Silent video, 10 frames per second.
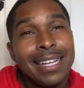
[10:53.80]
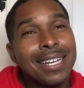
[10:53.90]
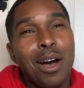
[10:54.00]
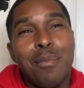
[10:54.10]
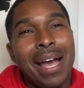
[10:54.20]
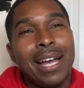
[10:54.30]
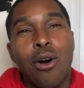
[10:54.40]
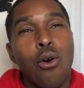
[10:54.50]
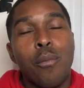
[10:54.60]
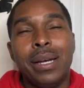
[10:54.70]
Come back
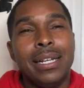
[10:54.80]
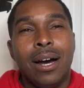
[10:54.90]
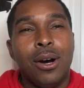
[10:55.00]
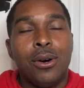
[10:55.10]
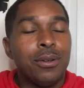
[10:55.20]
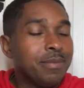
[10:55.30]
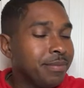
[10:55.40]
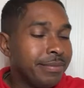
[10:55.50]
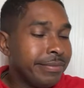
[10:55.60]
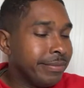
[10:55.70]
home, big dog.
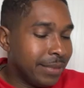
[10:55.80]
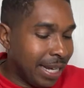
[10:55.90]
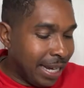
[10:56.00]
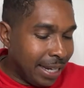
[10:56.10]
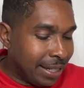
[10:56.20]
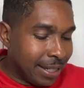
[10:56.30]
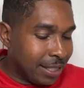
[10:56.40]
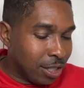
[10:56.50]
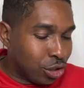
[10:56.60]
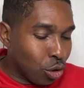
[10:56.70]

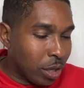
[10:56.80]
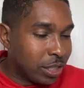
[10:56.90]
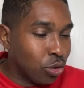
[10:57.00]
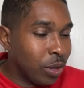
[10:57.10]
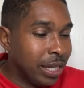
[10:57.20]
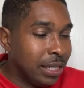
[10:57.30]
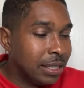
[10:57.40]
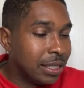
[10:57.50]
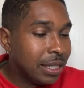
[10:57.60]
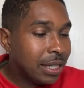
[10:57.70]
The choice too easy.